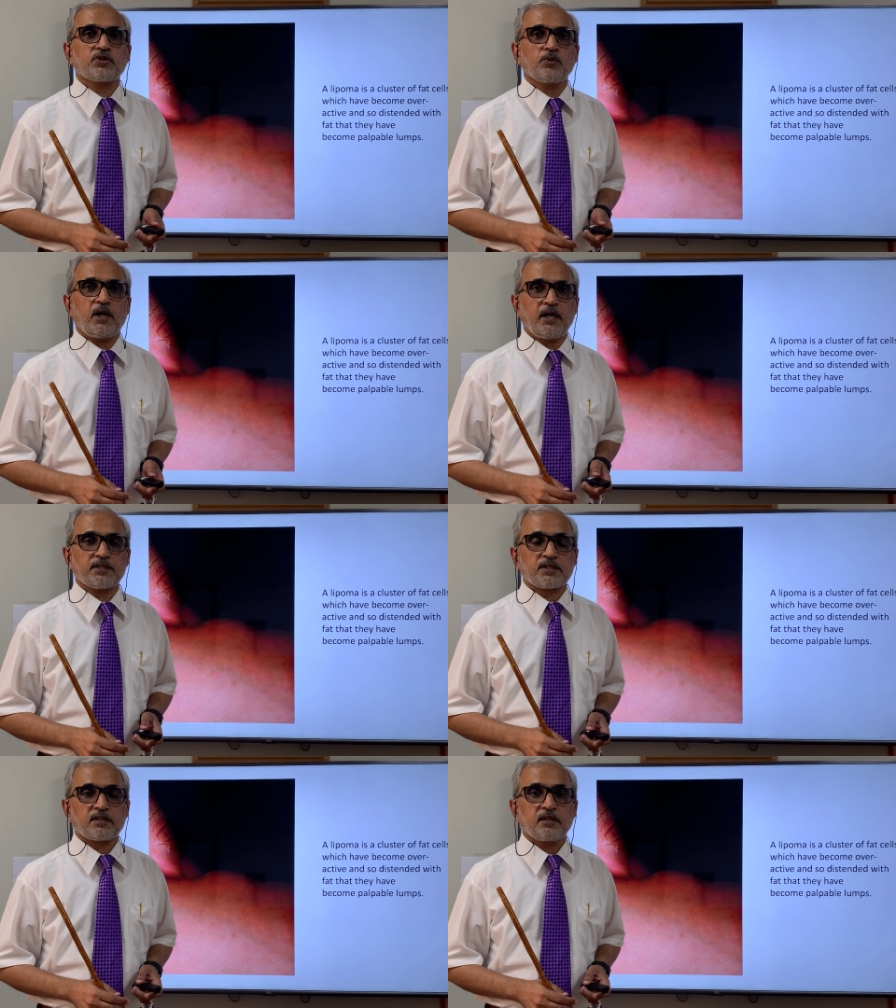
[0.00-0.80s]
to
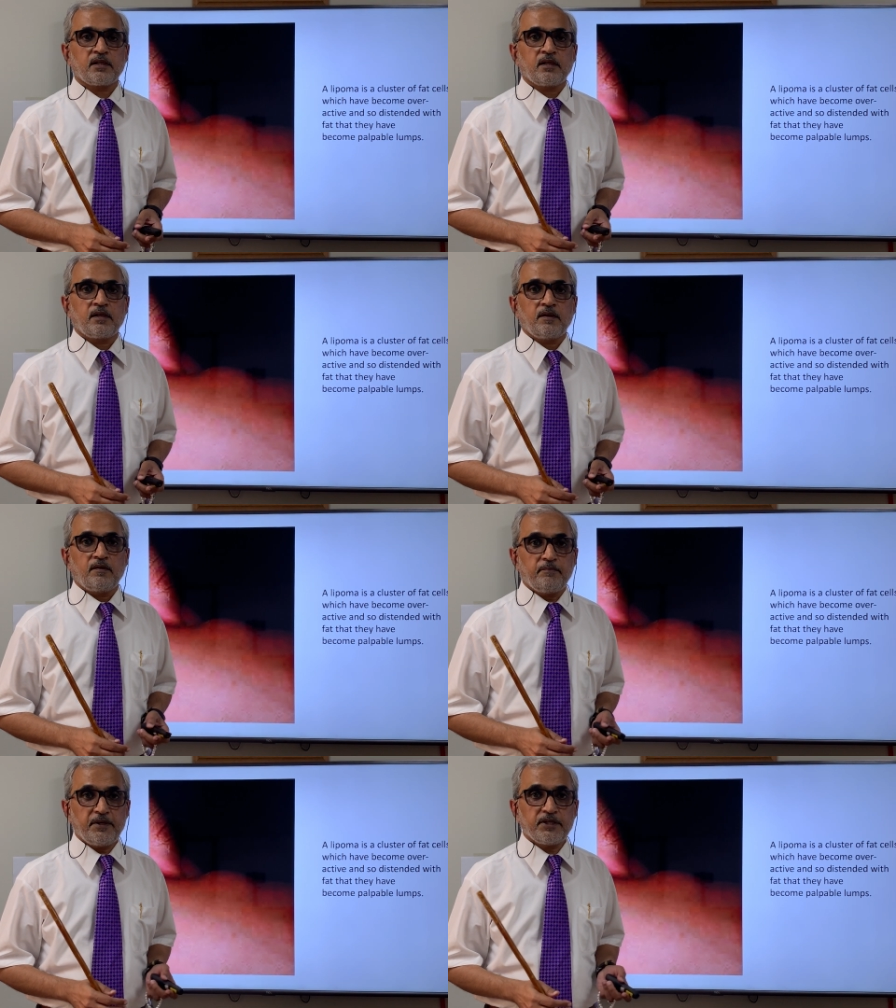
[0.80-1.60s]
ask
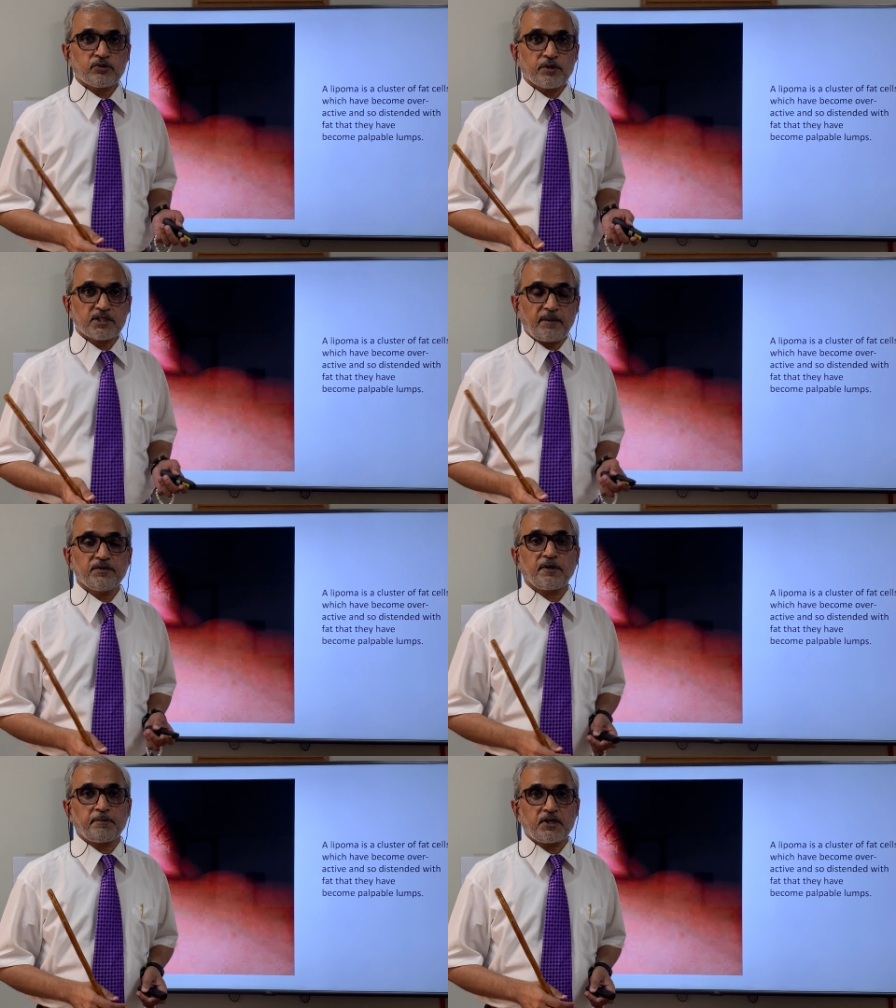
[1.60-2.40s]
me to examine
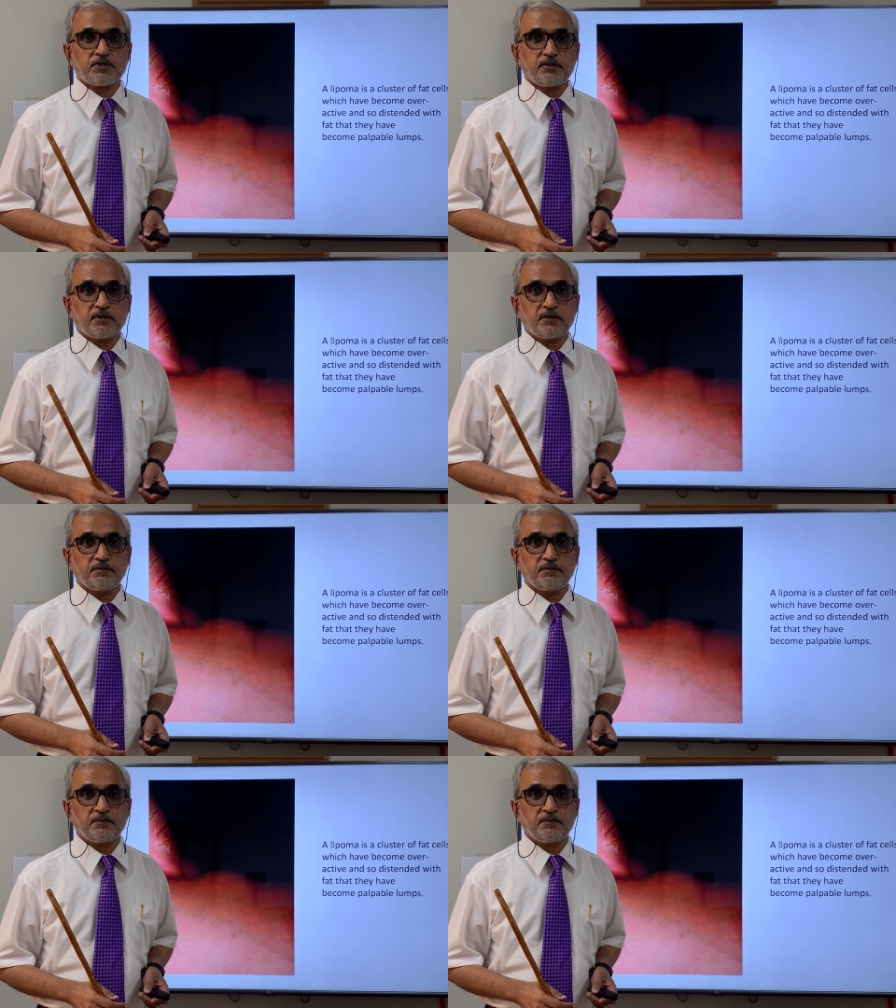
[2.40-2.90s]
the patient.